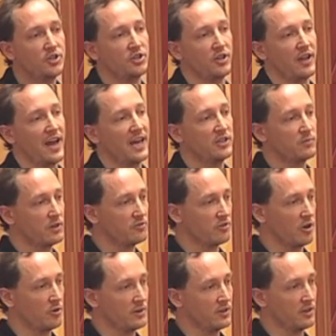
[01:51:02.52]
so that as we
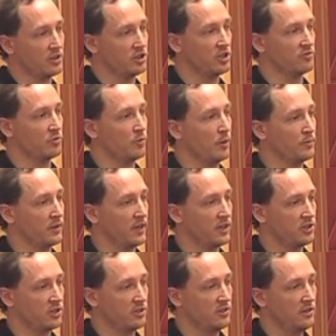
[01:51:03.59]
grow into the general
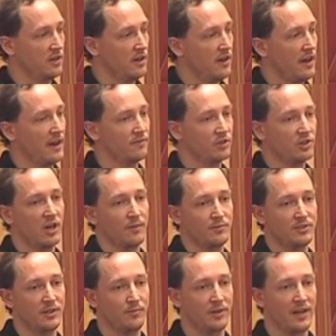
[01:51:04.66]
population, every time
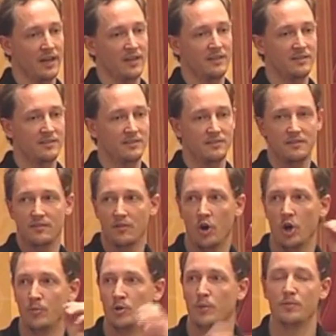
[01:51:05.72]
someone adds the
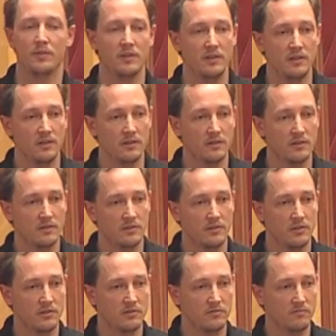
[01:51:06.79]
homeopathy
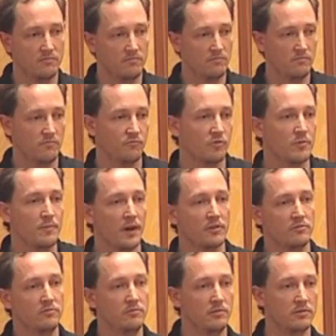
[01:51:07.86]

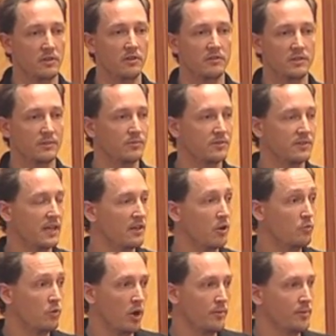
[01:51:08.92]
rebuttal, you know, someone saying,
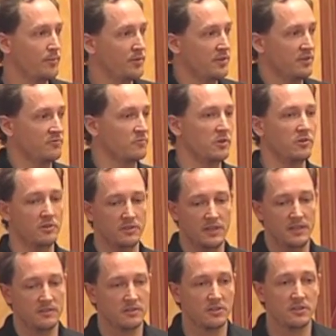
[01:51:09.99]
oh, homeopathy is real because
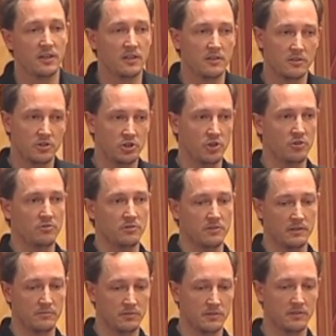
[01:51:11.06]
here's a study that shows
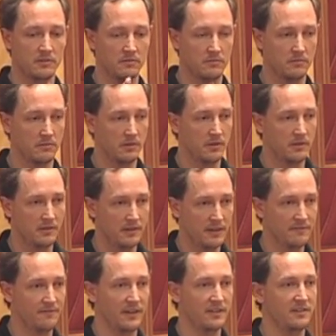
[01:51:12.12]
there was a
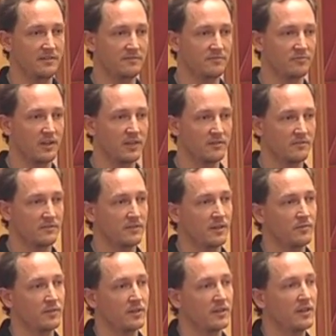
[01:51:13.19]
effective rate or
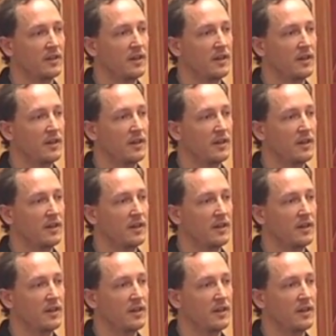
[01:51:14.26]
something,